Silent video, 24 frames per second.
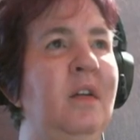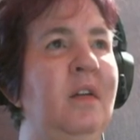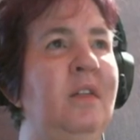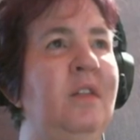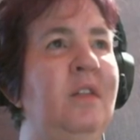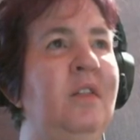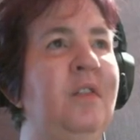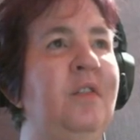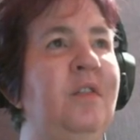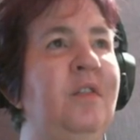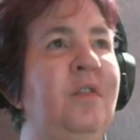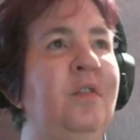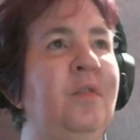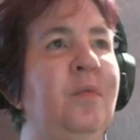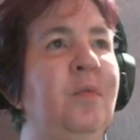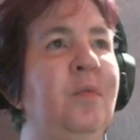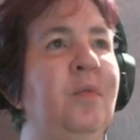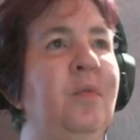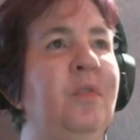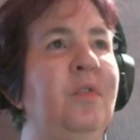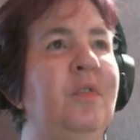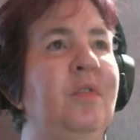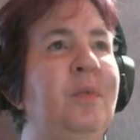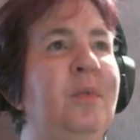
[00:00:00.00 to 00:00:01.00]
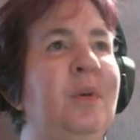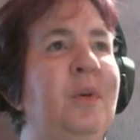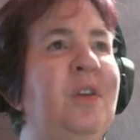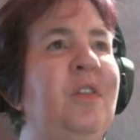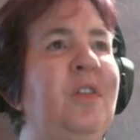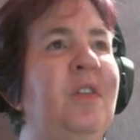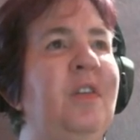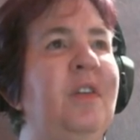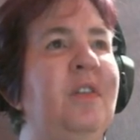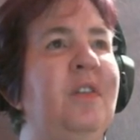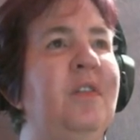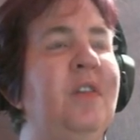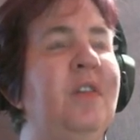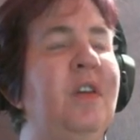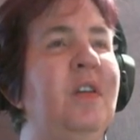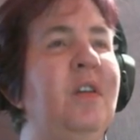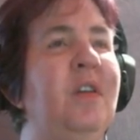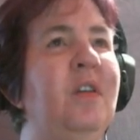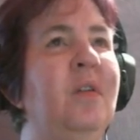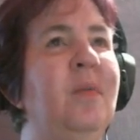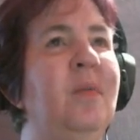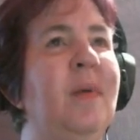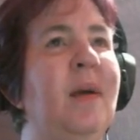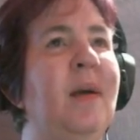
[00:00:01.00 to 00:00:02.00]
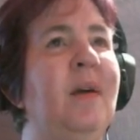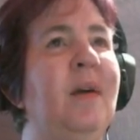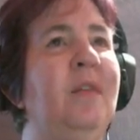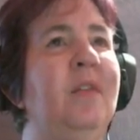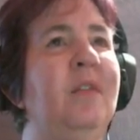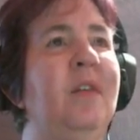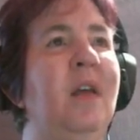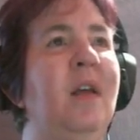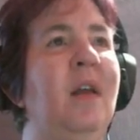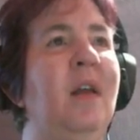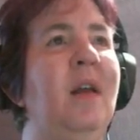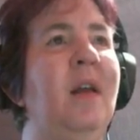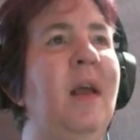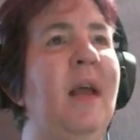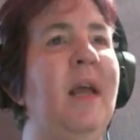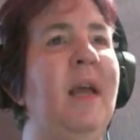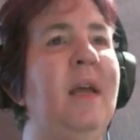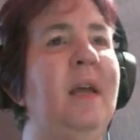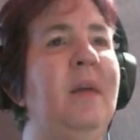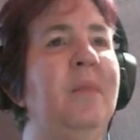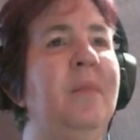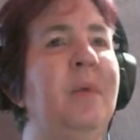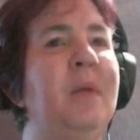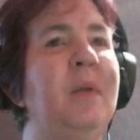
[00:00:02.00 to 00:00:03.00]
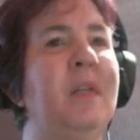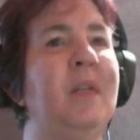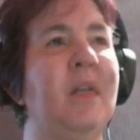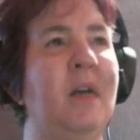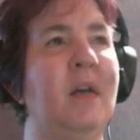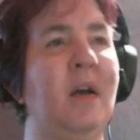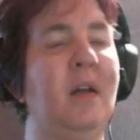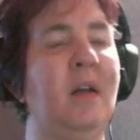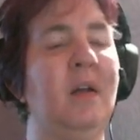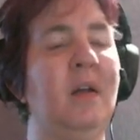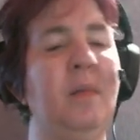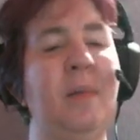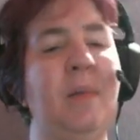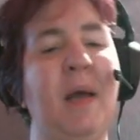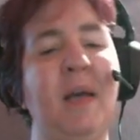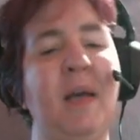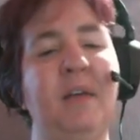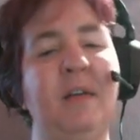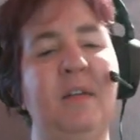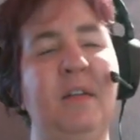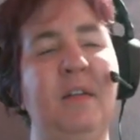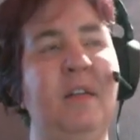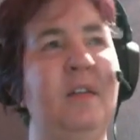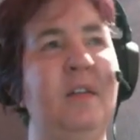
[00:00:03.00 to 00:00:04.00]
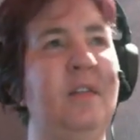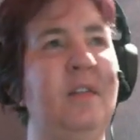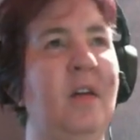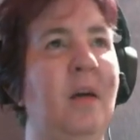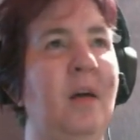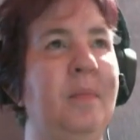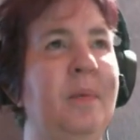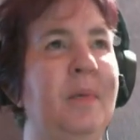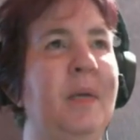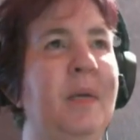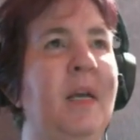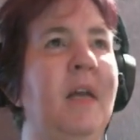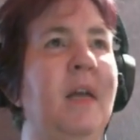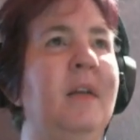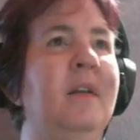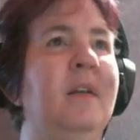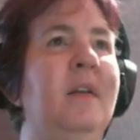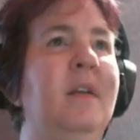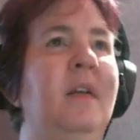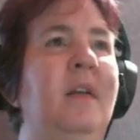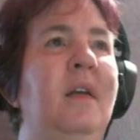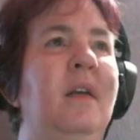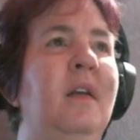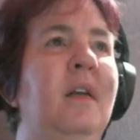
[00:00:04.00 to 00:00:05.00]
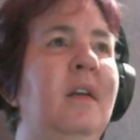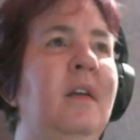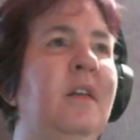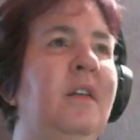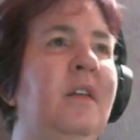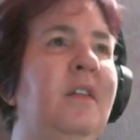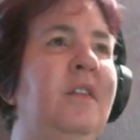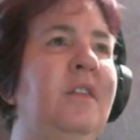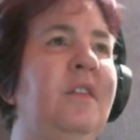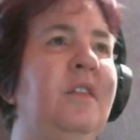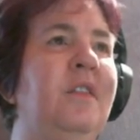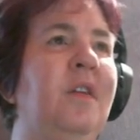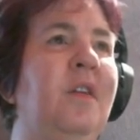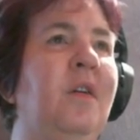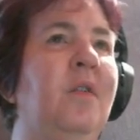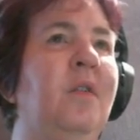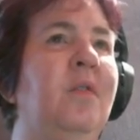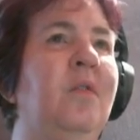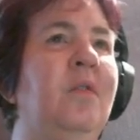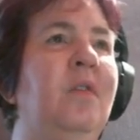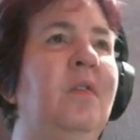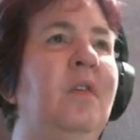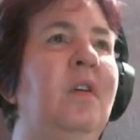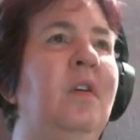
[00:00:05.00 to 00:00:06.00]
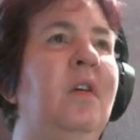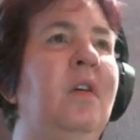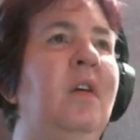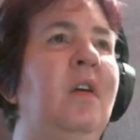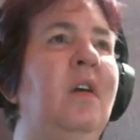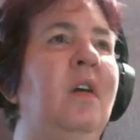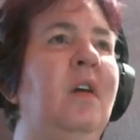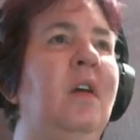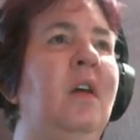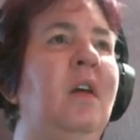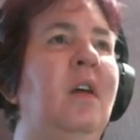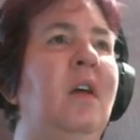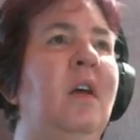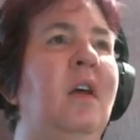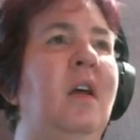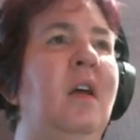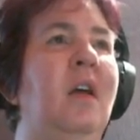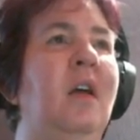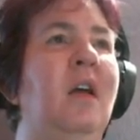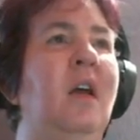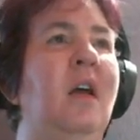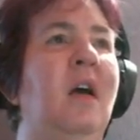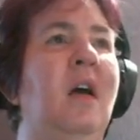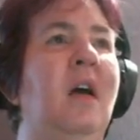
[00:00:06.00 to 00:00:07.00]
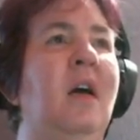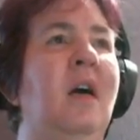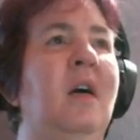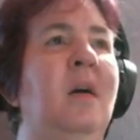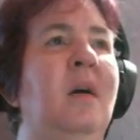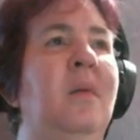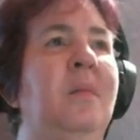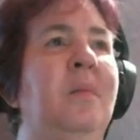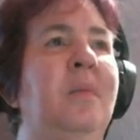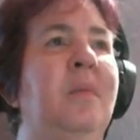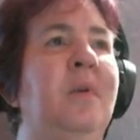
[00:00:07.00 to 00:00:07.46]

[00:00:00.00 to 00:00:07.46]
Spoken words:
to switch these around, and A to bring the color back to the top again. So up,